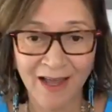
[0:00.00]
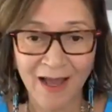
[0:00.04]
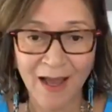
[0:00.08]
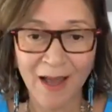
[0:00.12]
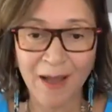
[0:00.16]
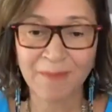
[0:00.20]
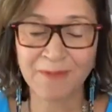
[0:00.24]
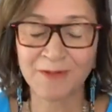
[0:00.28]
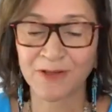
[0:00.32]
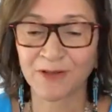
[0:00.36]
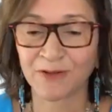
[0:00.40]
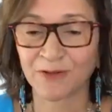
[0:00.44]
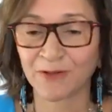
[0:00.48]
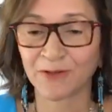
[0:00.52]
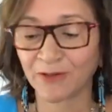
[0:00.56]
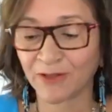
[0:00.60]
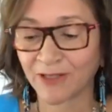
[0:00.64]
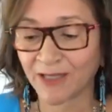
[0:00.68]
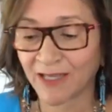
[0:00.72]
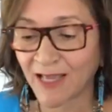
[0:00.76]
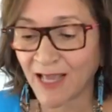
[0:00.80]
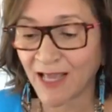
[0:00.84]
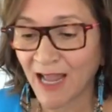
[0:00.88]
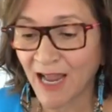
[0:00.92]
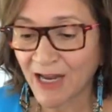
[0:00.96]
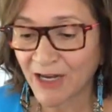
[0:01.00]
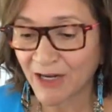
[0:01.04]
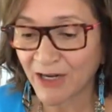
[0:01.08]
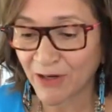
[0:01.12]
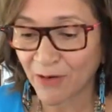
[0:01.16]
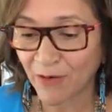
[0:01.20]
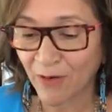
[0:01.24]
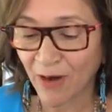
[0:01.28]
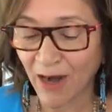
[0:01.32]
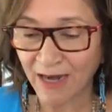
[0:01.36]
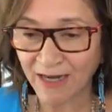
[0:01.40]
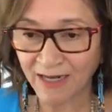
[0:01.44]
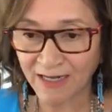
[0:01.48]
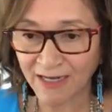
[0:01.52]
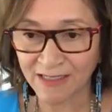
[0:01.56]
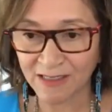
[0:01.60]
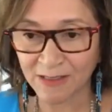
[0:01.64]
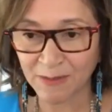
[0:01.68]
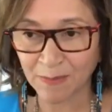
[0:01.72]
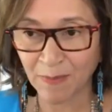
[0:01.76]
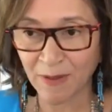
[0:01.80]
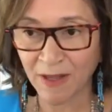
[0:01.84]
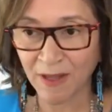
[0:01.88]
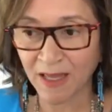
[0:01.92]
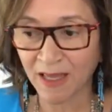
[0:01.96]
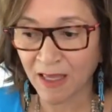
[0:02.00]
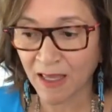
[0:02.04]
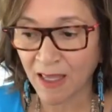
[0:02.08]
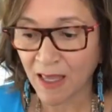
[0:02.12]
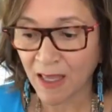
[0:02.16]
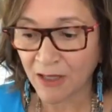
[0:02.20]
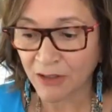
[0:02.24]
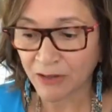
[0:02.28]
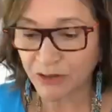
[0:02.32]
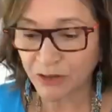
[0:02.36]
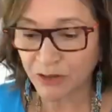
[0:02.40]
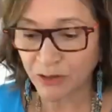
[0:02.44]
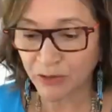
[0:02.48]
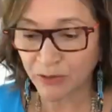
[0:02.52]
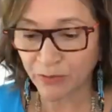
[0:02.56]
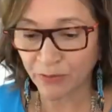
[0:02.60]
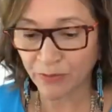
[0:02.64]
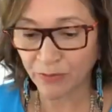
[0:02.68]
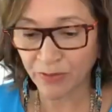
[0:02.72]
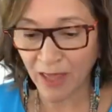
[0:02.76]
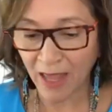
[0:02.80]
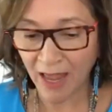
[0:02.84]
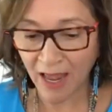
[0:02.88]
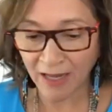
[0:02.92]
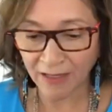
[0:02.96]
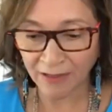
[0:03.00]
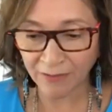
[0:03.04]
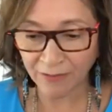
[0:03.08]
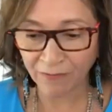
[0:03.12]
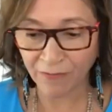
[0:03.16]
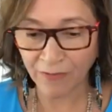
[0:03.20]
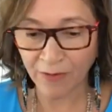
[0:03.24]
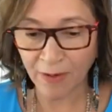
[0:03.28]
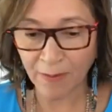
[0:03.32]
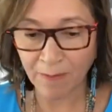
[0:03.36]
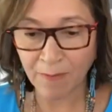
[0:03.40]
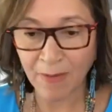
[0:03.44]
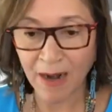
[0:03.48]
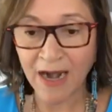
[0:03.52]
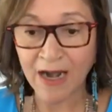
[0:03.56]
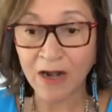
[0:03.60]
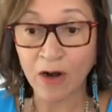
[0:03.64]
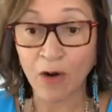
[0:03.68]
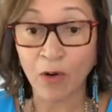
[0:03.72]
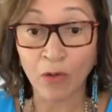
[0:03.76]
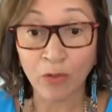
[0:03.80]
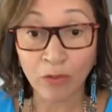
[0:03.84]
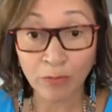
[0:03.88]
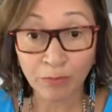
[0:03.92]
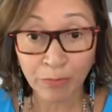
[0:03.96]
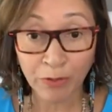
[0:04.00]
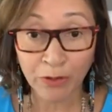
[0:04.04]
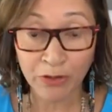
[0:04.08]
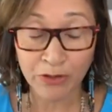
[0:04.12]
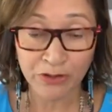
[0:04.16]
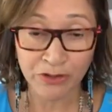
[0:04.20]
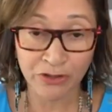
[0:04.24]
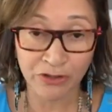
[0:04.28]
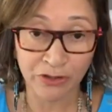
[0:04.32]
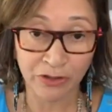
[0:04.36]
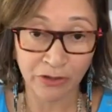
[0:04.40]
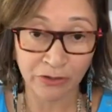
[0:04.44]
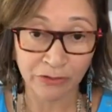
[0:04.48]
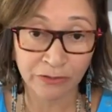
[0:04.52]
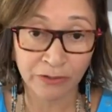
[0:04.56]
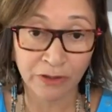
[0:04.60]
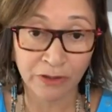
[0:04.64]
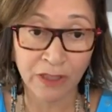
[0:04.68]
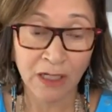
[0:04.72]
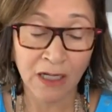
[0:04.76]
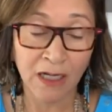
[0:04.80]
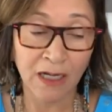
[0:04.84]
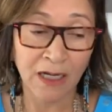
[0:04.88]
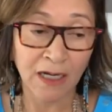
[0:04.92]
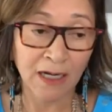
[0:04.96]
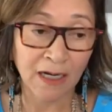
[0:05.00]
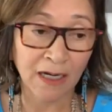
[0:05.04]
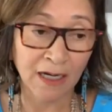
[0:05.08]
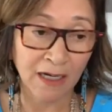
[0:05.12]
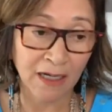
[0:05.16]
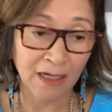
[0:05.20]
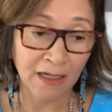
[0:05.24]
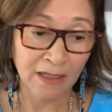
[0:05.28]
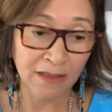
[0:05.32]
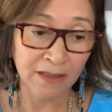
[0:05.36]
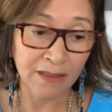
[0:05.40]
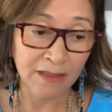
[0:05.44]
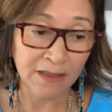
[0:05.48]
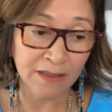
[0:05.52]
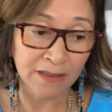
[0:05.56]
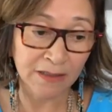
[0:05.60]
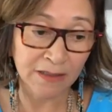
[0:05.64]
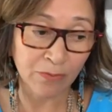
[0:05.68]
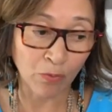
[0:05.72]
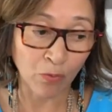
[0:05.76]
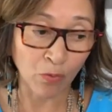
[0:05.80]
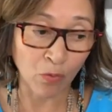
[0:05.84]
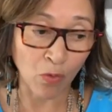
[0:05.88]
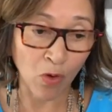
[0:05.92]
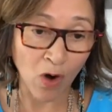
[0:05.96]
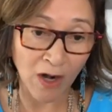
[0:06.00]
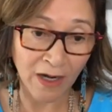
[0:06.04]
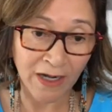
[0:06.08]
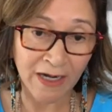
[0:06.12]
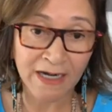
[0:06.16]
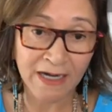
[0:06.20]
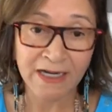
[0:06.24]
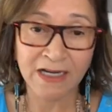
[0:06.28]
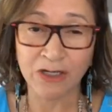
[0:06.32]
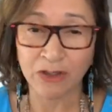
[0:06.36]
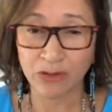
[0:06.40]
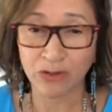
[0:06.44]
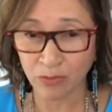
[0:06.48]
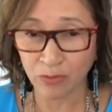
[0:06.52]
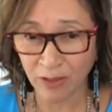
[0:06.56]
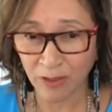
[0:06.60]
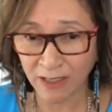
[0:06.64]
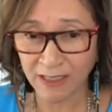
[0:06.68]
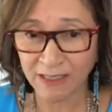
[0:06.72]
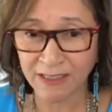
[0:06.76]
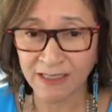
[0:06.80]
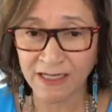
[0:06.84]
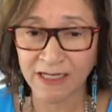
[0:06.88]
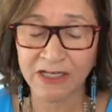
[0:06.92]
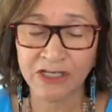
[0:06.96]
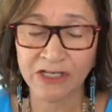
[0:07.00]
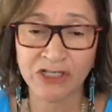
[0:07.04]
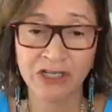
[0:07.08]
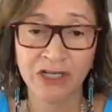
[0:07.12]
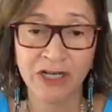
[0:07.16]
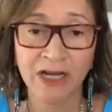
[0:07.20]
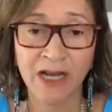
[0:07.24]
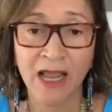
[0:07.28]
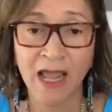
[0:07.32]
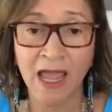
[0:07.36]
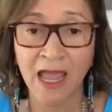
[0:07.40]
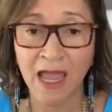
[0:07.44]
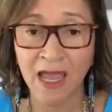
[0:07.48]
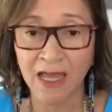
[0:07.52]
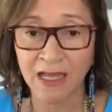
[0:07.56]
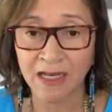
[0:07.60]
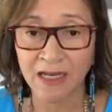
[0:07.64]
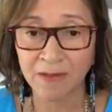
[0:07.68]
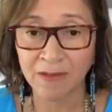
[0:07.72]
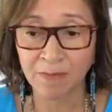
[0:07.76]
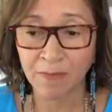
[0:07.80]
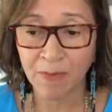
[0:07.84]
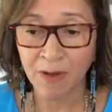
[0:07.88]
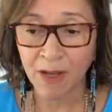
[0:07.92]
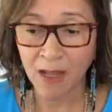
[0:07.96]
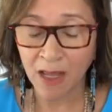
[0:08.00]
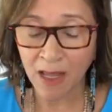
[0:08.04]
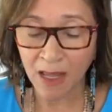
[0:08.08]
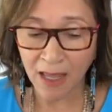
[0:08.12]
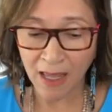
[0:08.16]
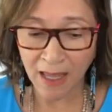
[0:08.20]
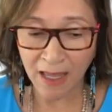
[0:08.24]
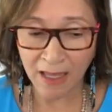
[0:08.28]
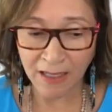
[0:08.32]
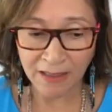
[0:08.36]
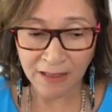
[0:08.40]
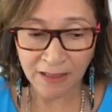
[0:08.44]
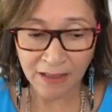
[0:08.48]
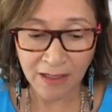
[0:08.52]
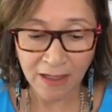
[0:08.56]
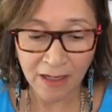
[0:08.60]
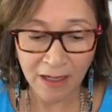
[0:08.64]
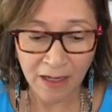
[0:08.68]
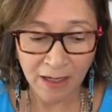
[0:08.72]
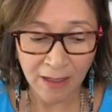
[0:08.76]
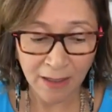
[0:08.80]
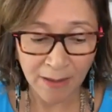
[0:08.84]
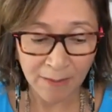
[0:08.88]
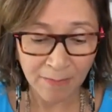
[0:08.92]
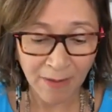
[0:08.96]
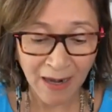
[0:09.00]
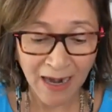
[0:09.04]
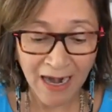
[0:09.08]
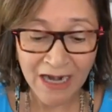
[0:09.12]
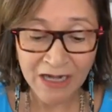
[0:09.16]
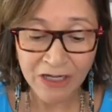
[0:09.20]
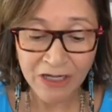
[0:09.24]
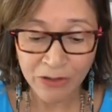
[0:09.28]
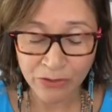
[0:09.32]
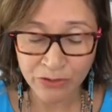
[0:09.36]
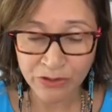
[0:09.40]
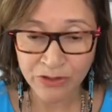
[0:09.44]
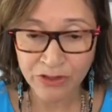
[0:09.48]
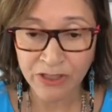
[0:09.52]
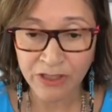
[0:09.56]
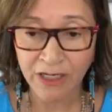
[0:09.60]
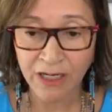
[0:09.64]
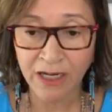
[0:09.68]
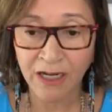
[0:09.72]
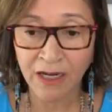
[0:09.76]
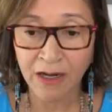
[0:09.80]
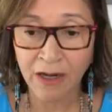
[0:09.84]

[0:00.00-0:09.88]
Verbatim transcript: Absolutely. You know, I can speak to that from my own personal uh, walking in drug addiction. And, and um, I used to,